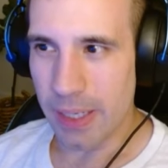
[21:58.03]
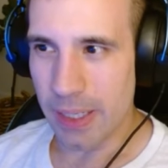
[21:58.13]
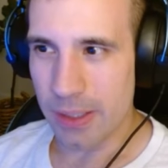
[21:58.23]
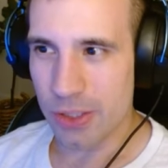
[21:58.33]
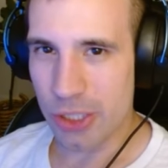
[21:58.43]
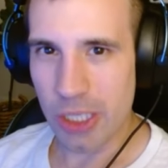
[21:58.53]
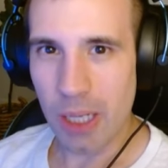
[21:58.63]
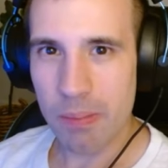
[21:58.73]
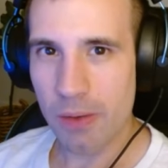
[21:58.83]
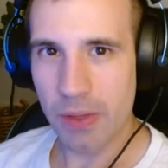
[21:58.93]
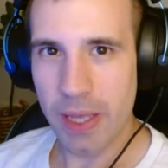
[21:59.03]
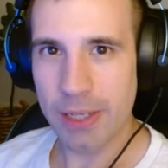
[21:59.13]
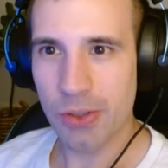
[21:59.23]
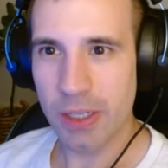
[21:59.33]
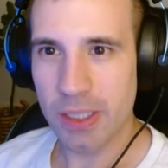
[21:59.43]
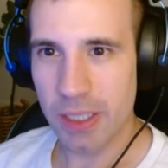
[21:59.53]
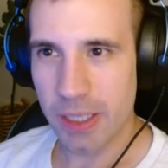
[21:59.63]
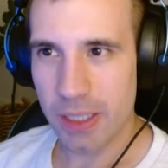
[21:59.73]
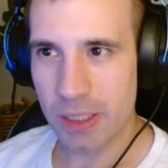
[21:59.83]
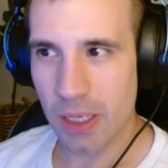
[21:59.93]
some of the
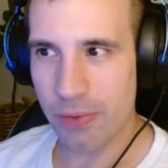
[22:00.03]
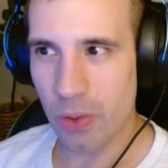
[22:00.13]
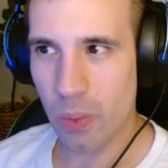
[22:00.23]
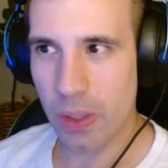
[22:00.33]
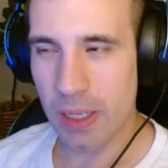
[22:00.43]
HRTs. If you work,